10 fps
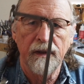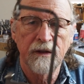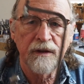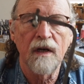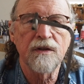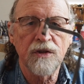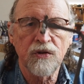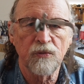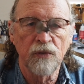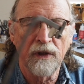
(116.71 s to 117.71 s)
The saw is
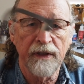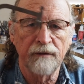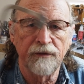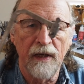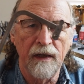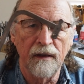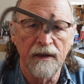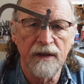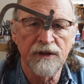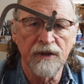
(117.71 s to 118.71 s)
just really a file.
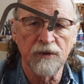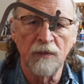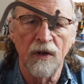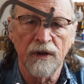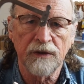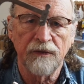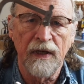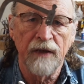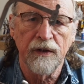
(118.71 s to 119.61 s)
It's the smallest file